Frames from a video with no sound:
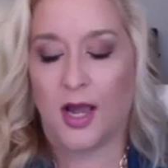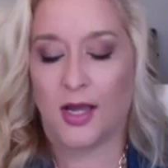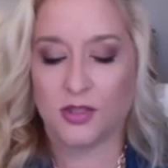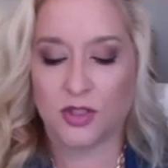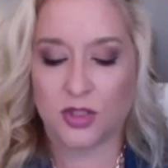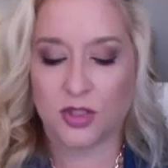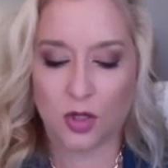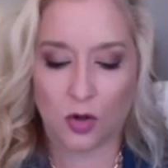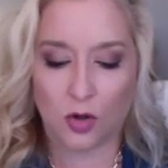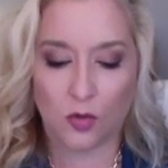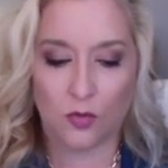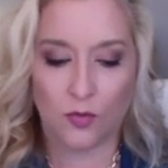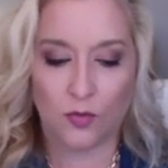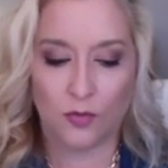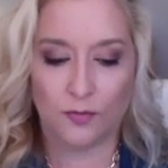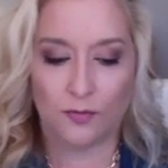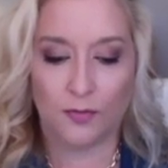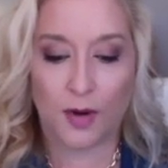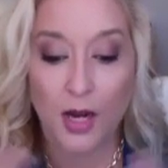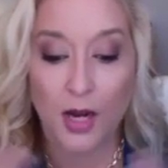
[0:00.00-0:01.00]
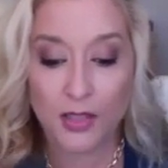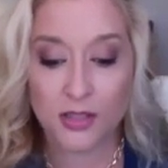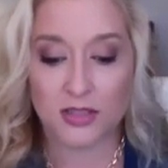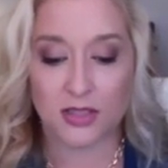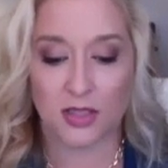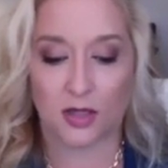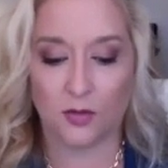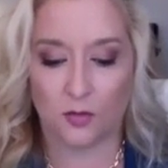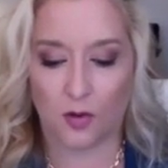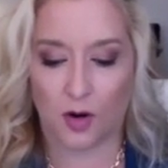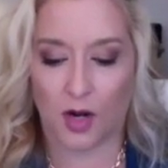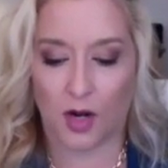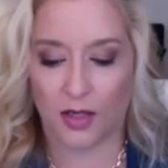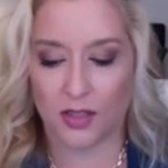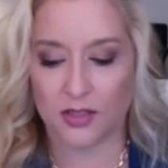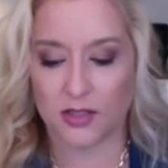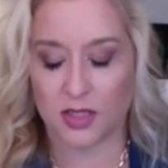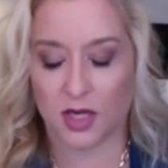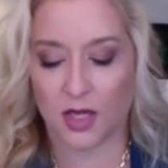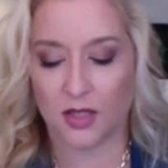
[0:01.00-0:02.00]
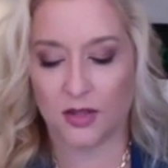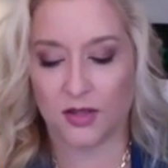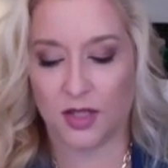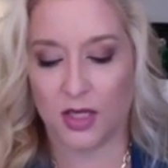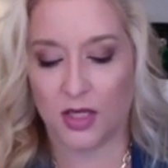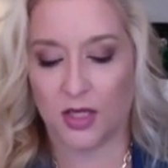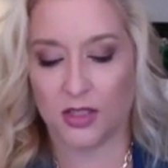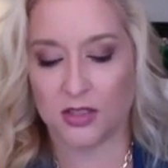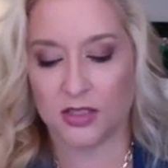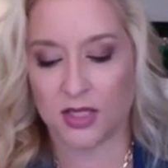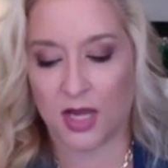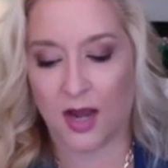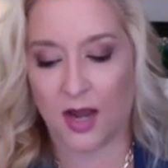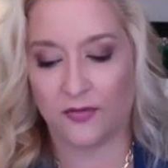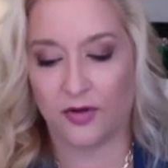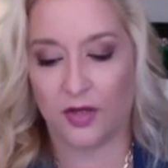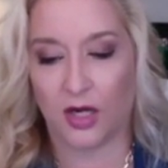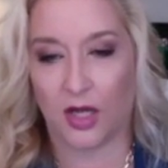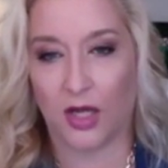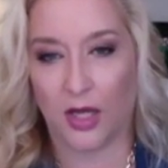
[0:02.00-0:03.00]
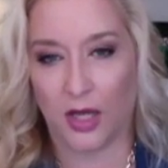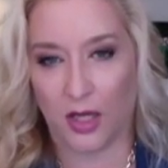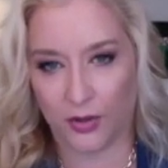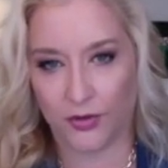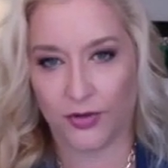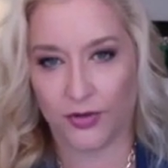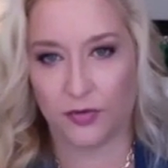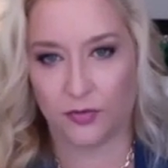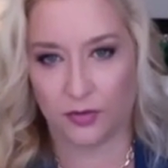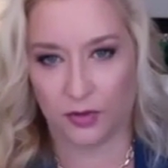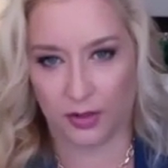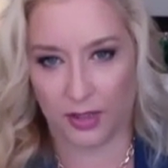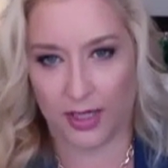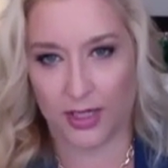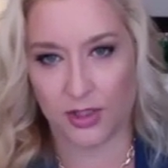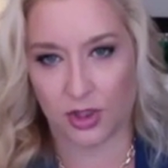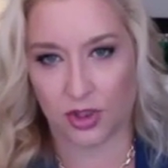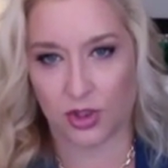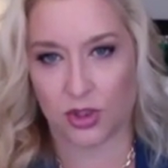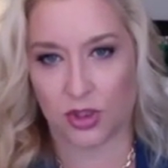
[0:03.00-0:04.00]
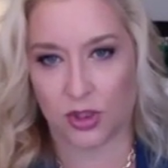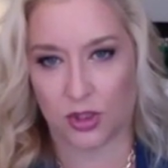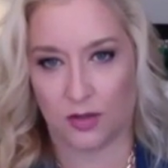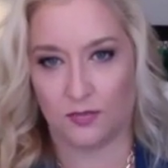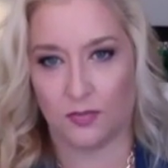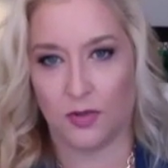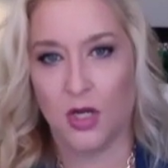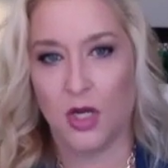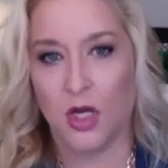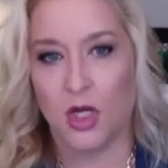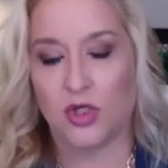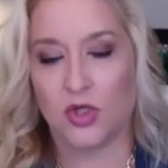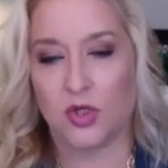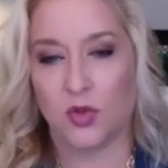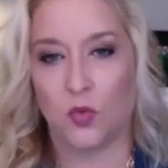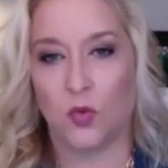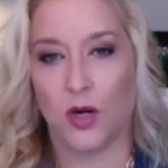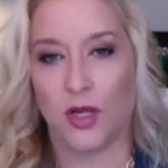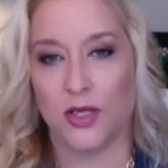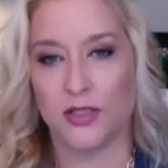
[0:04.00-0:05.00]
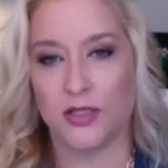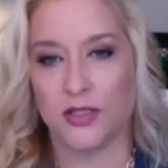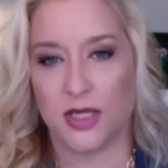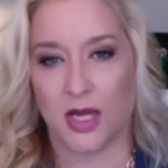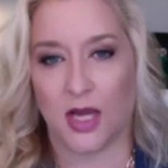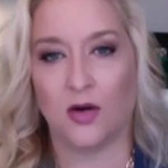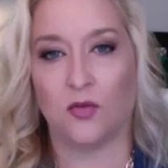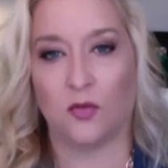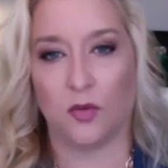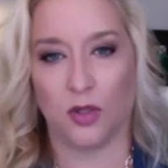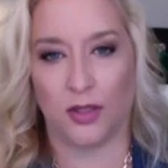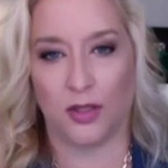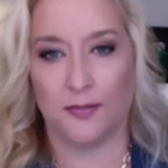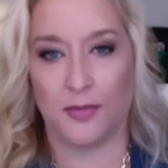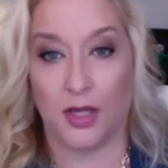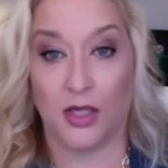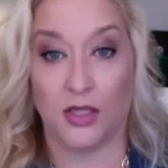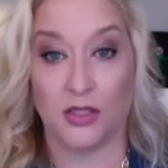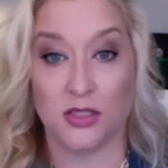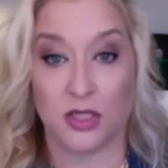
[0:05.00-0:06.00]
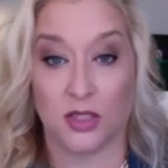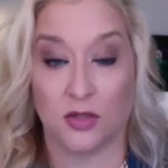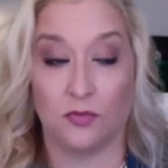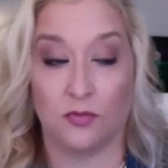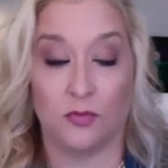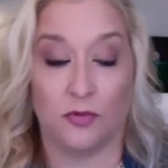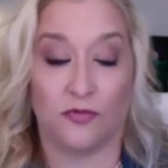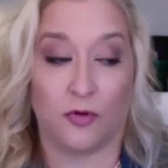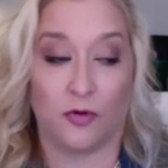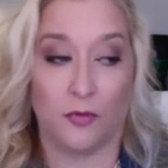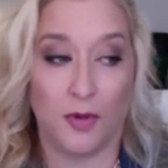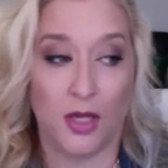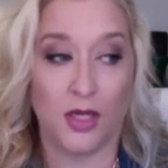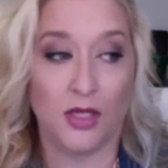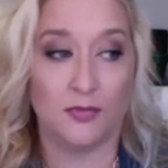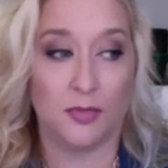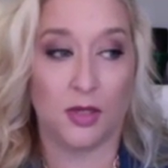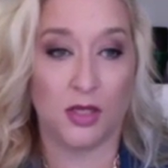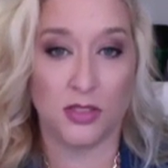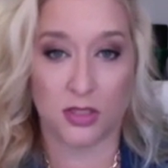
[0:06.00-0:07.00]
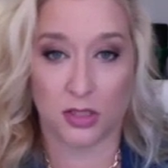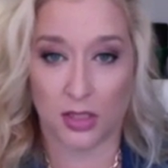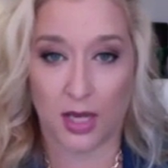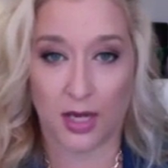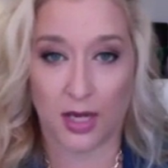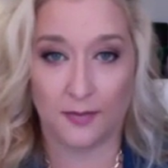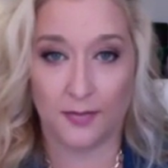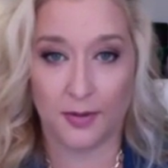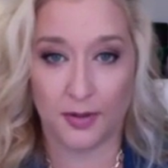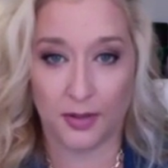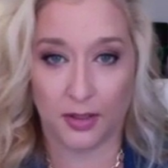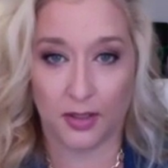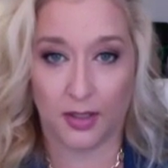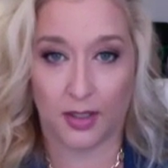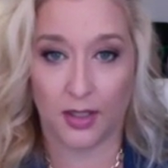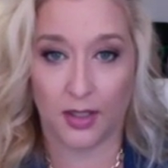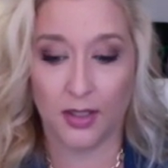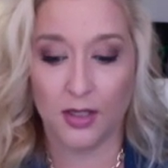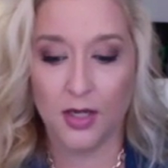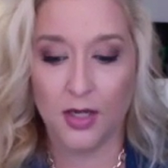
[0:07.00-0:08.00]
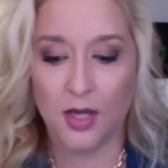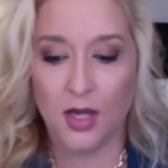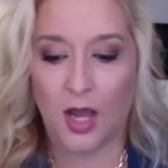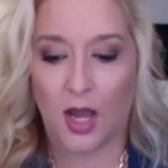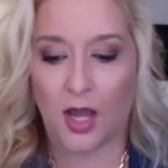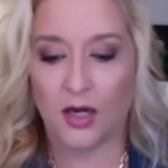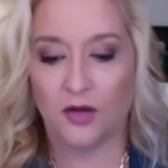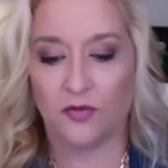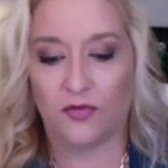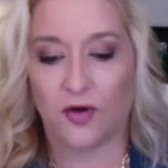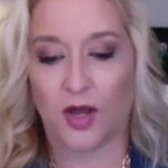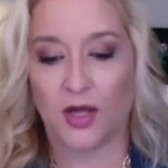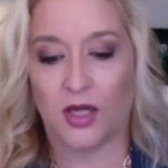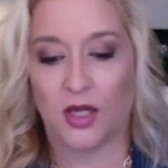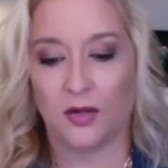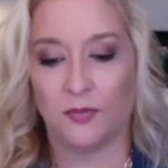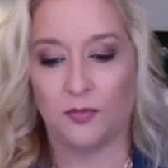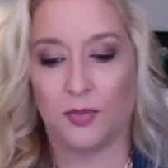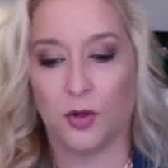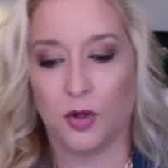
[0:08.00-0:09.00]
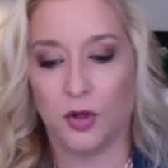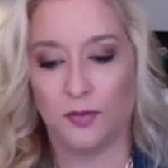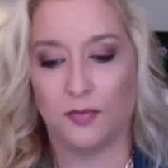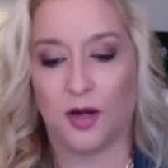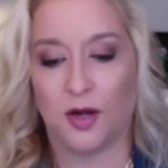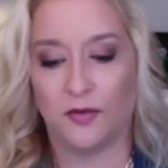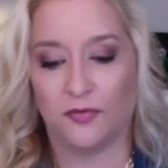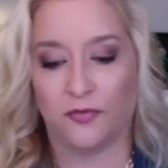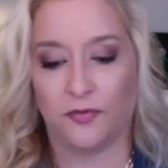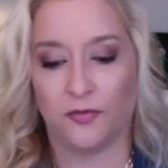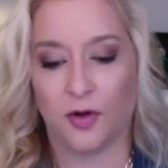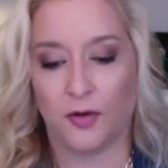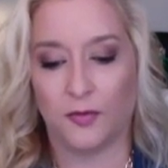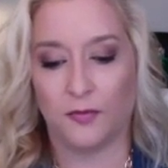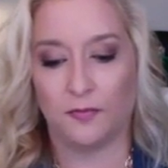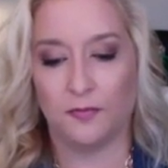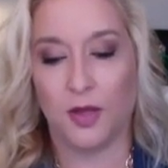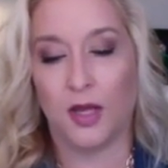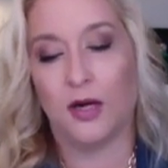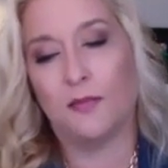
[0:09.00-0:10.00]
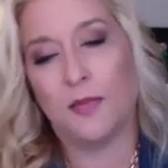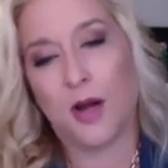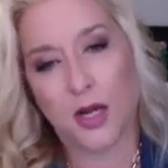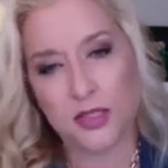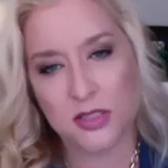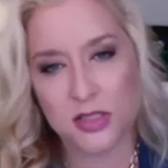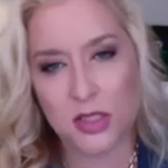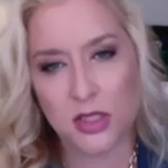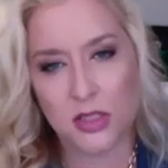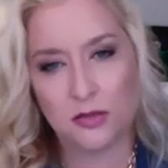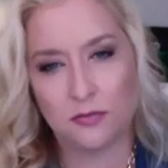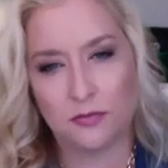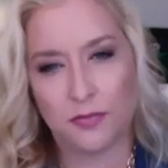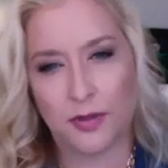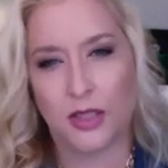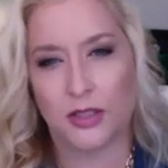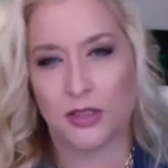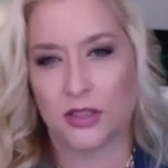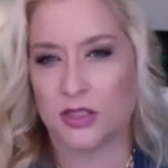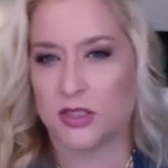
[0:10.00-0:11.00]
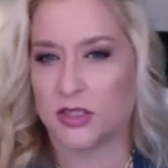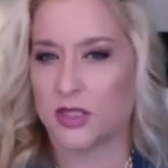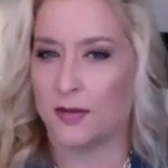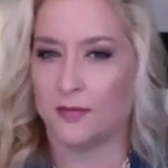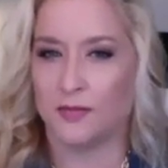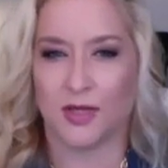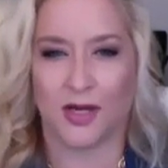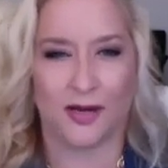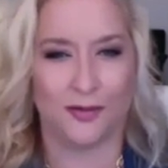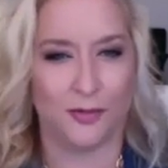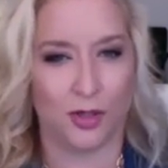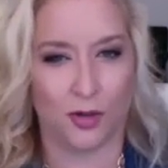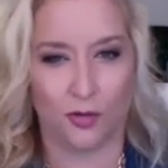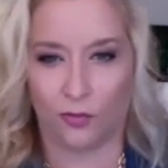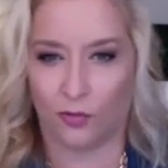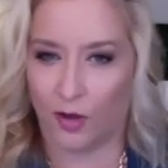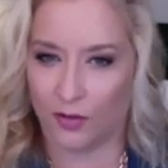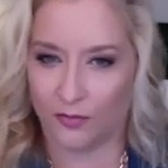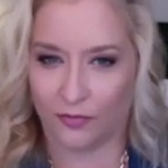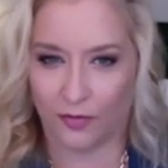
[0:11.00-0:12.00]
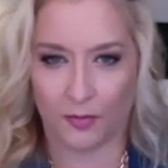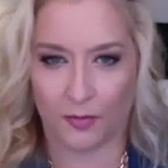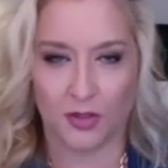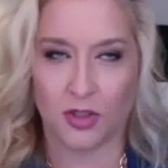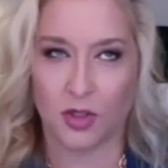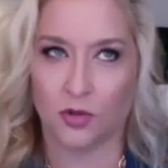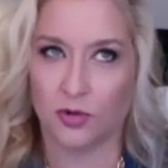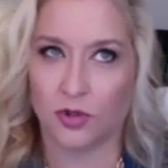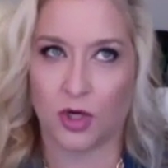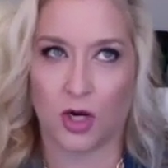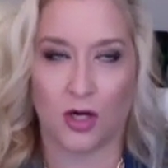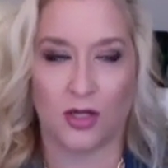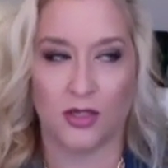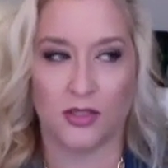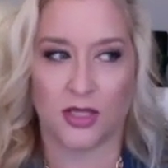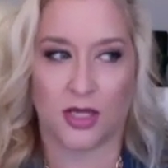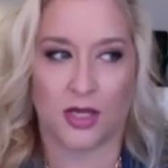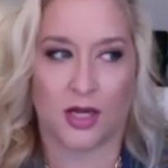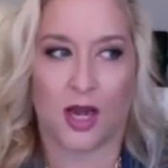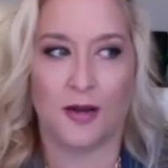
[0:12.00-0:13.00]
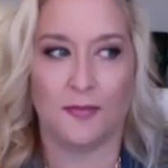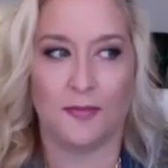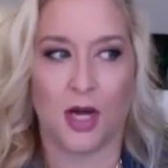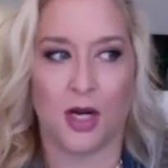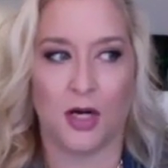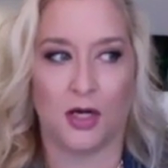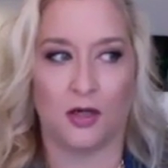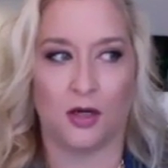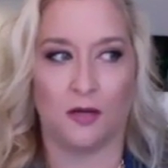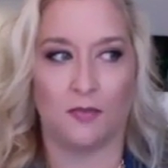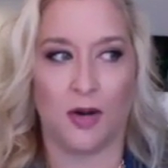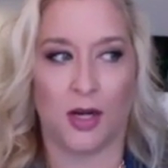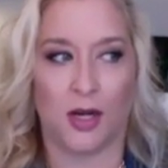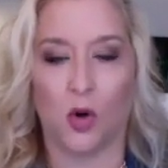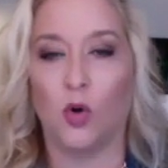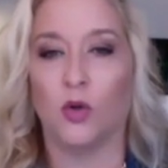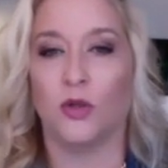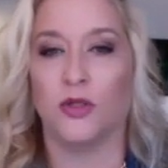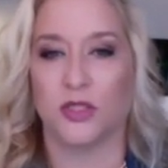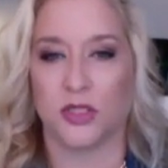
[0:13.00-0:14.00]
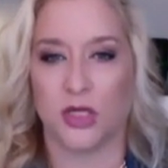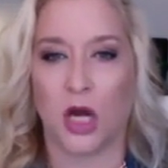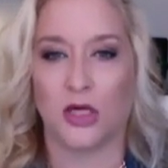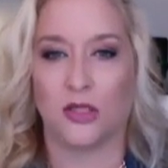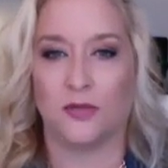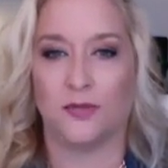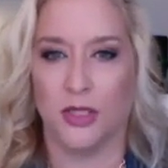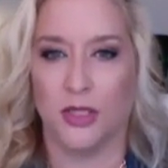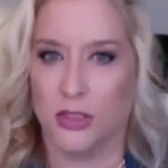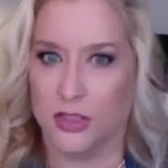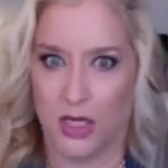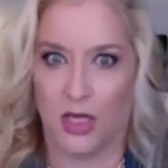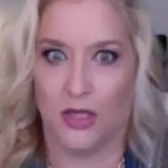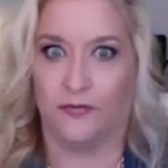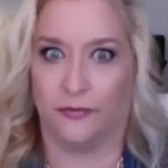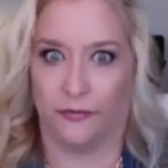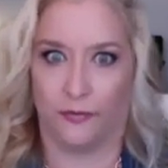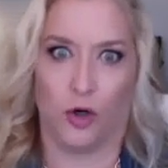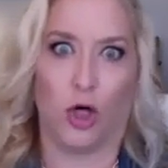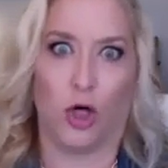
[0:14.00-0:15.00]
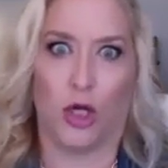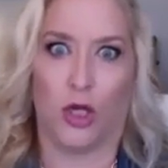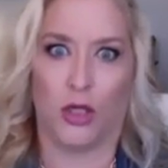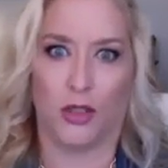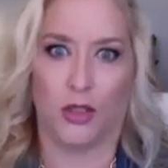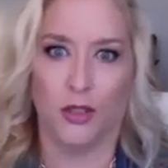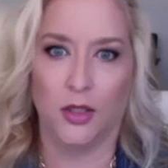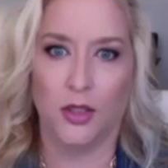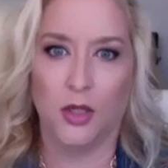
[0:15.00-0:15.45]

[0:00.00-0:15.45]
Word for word: so, mindset wise, I think it's having a healthy relationship to what debt really means. And for me, it means a liability. Mm-hmm. And if I can put my minimize it, but at the same time, don't run from it. Don't try. It's like I'm not. My goal is not to be debt free.